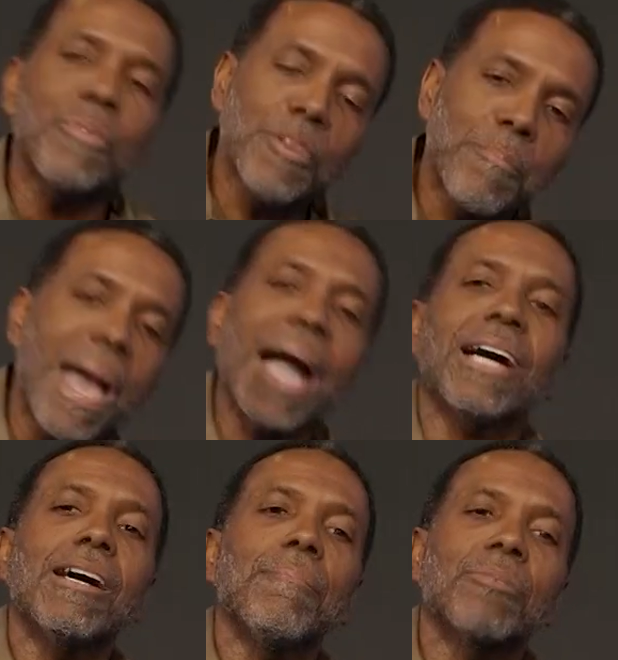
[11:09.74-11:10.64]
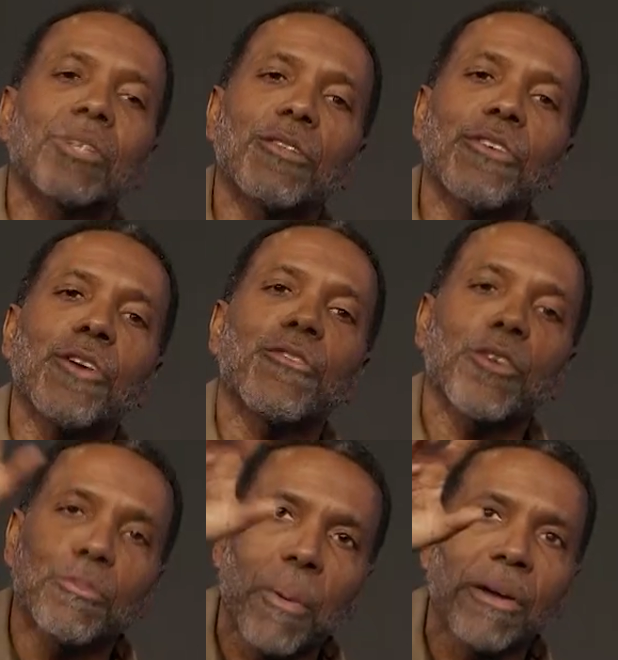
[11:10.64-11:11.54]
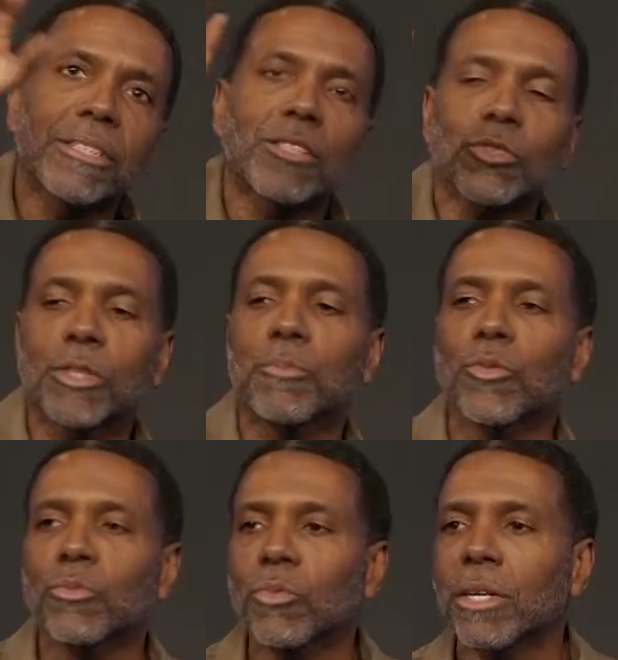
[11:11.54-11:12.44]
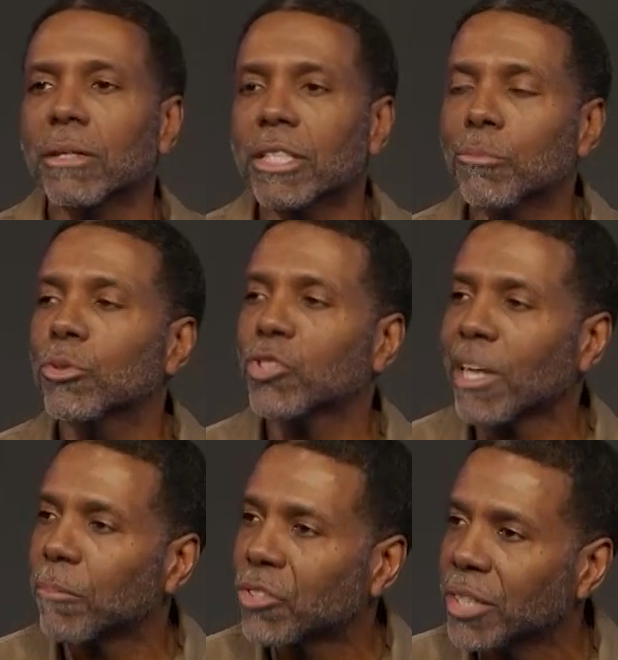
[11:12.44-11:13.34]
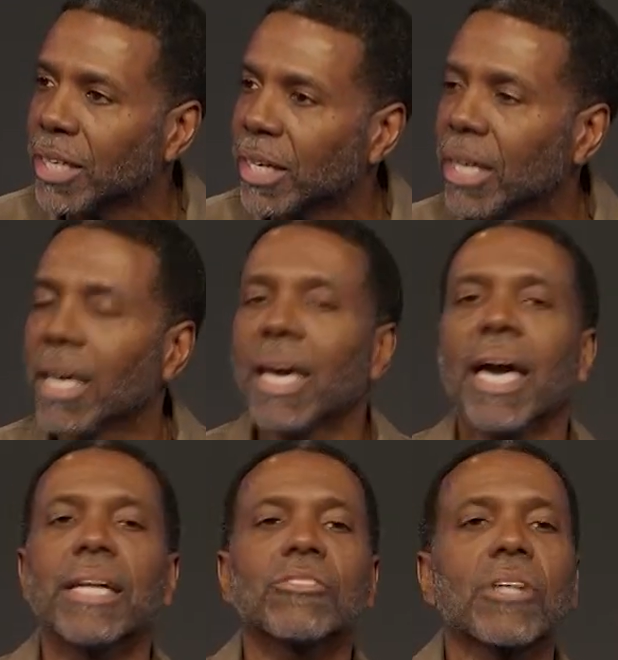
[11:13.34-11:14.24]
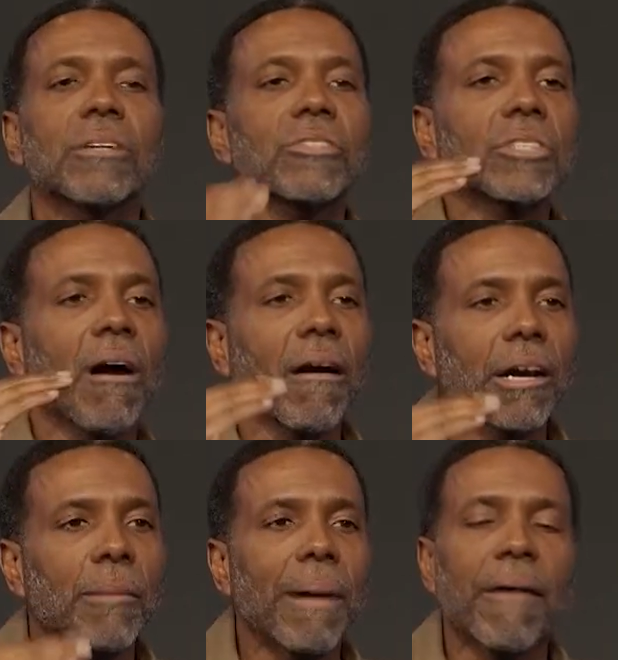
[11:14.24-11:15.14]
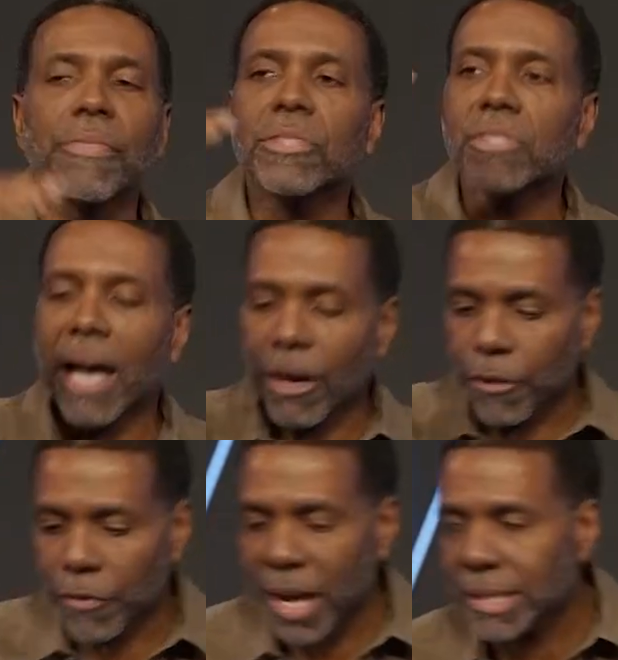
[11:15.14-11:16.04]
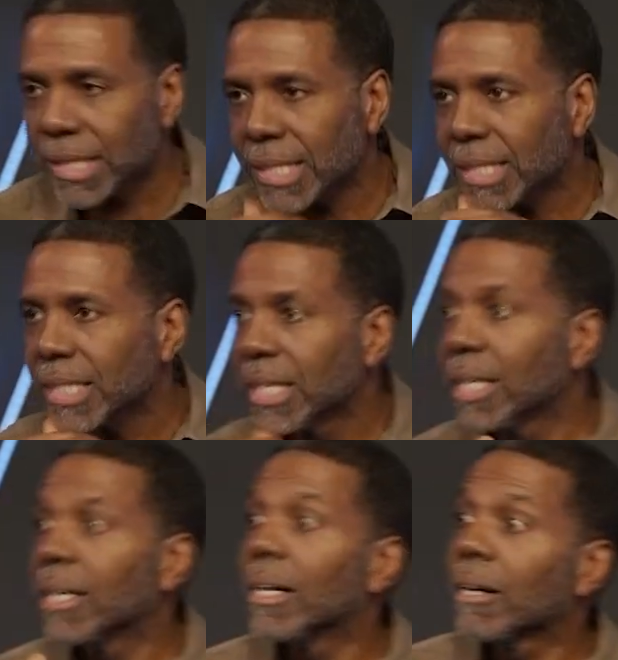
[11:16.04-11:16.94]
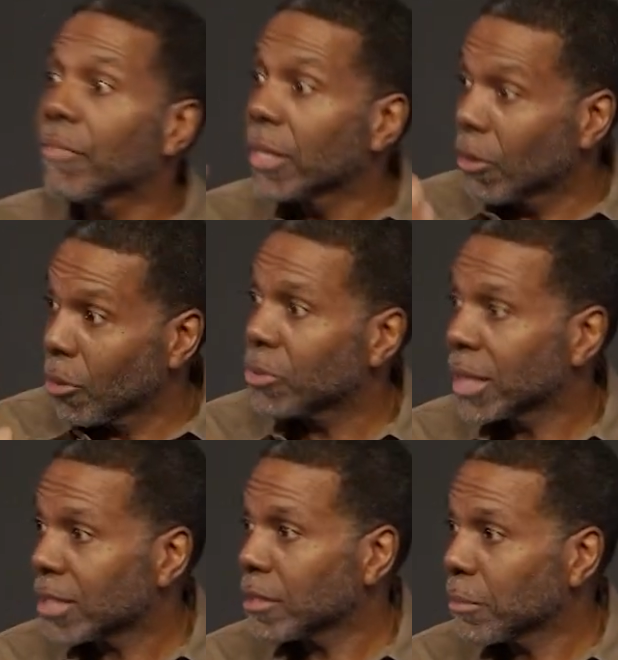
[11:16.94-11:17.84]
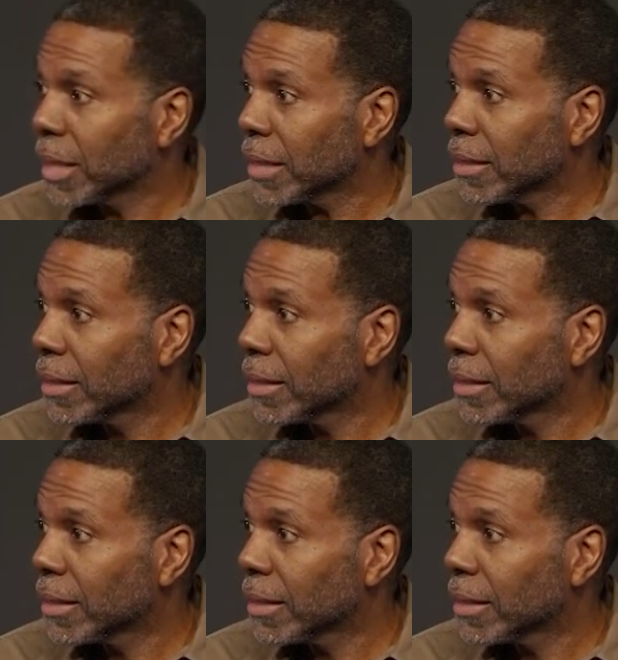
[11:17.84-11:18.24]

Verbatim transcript: you back up to the very first part of the scripture, Hebrews chapter 10, and it starts talking about the sacrifices of the Old Testament